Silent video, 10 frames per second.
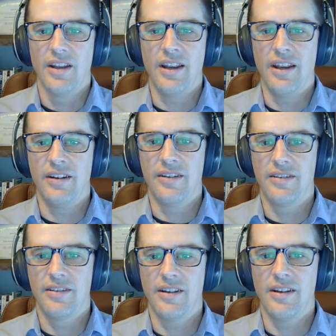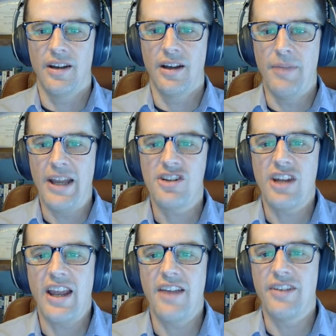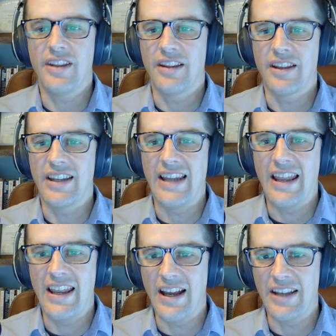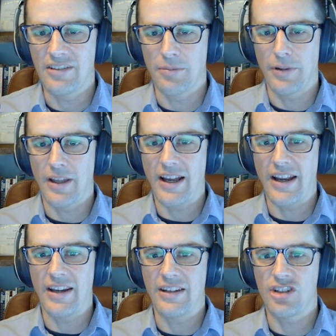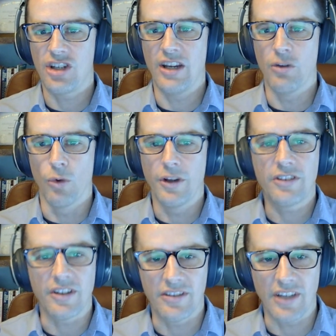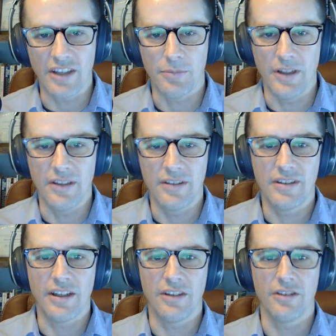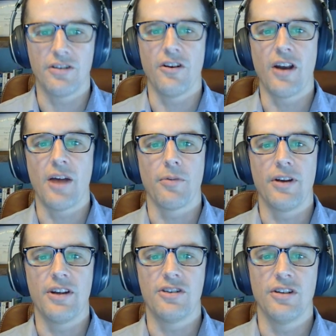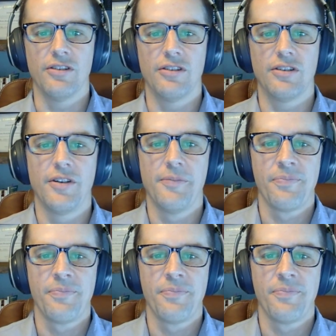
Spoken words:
And imagine having like an AI supply chain risk assessment tailored to your operations.